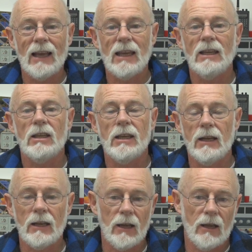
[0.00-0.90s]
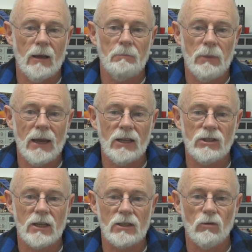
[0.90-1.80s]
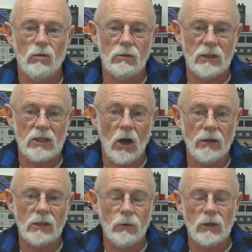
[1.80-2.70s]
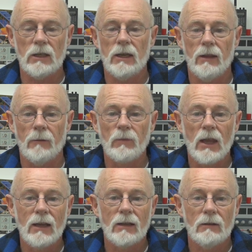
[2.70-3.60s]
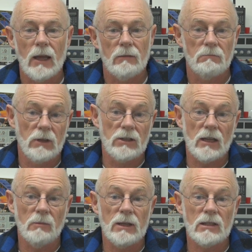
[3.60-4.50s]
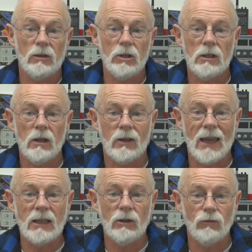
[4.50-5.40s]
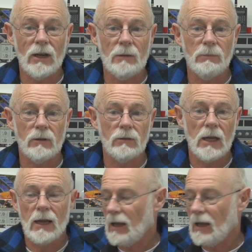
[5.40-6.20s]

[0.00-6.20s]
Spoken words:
again, you're getting a package that's all designed to work together. Is that the best solution though? Can you really build